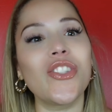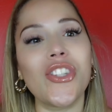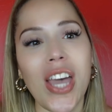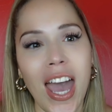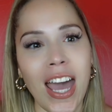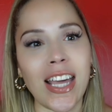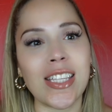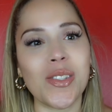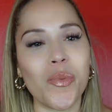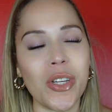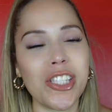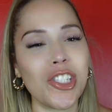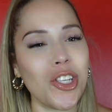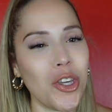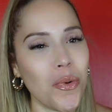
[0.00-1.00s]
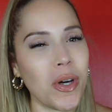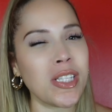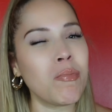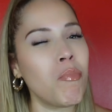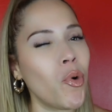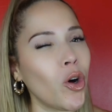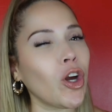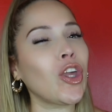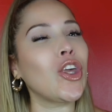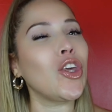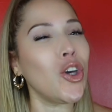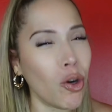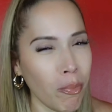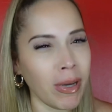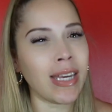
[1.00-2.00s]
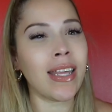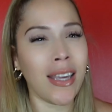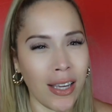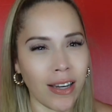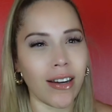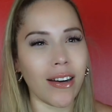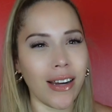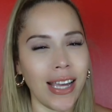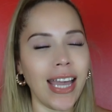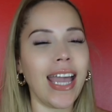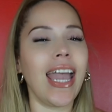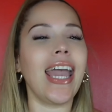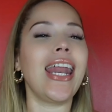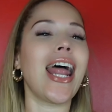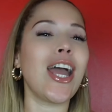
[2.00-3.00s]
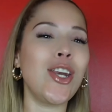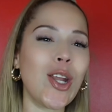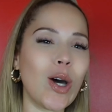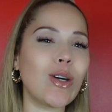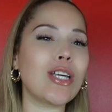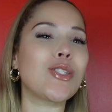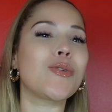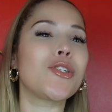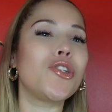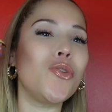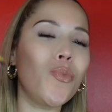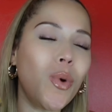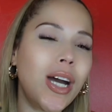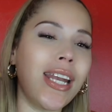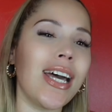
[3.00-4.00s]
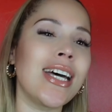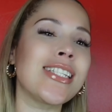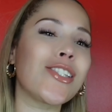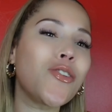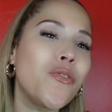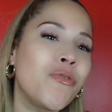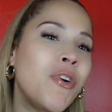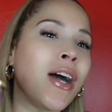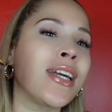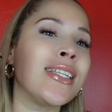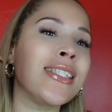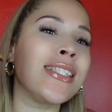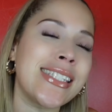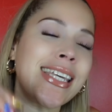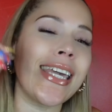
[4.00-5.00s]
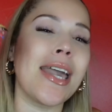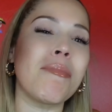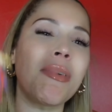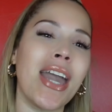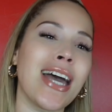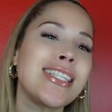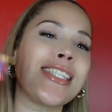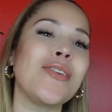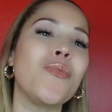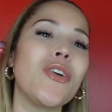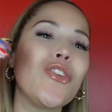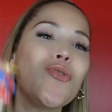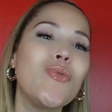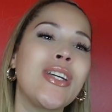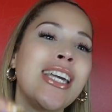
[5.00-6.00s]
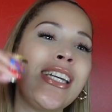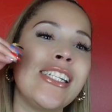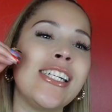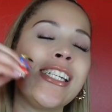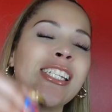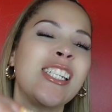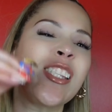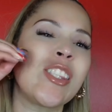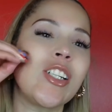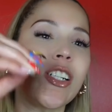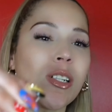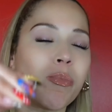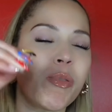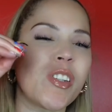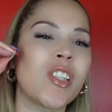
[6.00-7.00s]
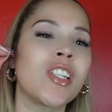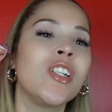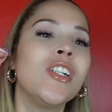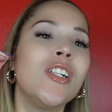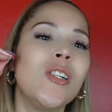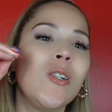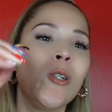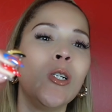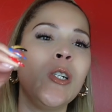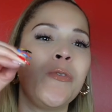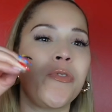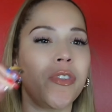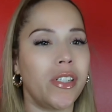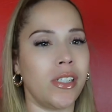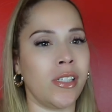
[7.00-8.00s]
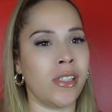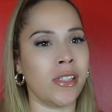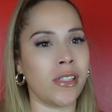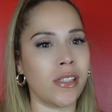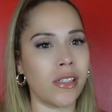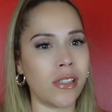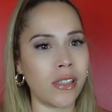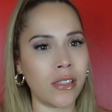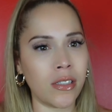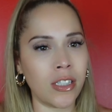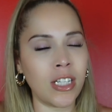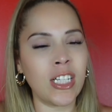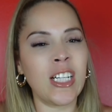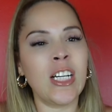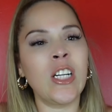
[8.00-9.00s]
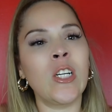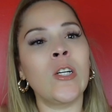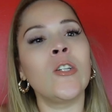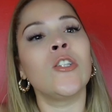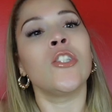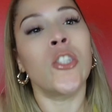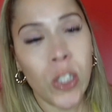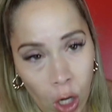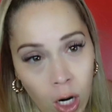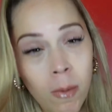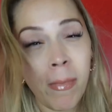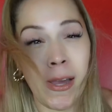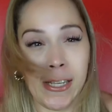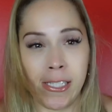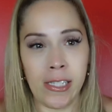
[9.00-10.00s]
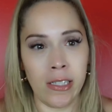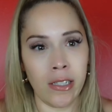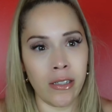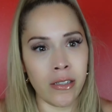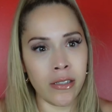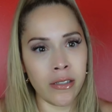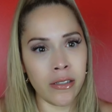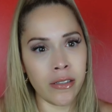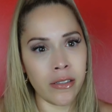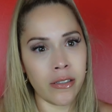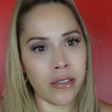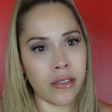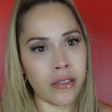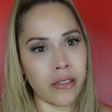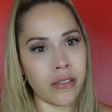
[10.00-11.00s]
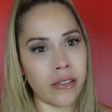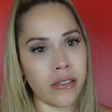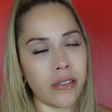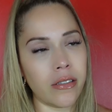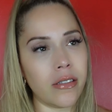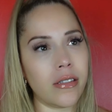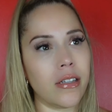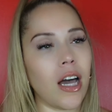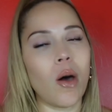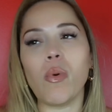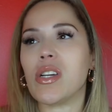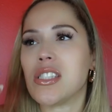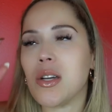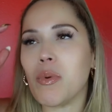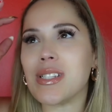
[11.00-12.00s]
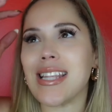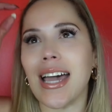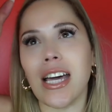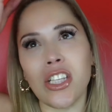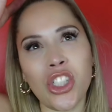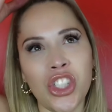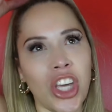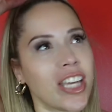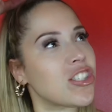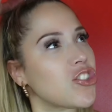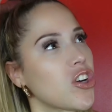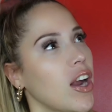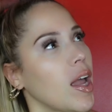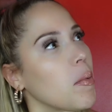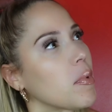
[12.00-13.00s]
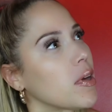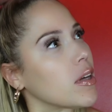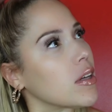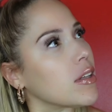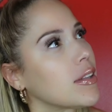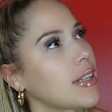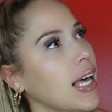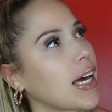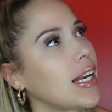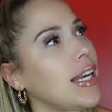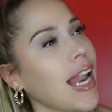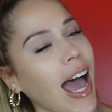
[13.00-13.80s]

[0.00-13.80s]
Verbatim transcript: Jax, we see you as more human here. And I know that's what you want us to fucking see, Emayatzy, when you get in the therapist's office. You're amazing. I wish there was like a gesture at me, like a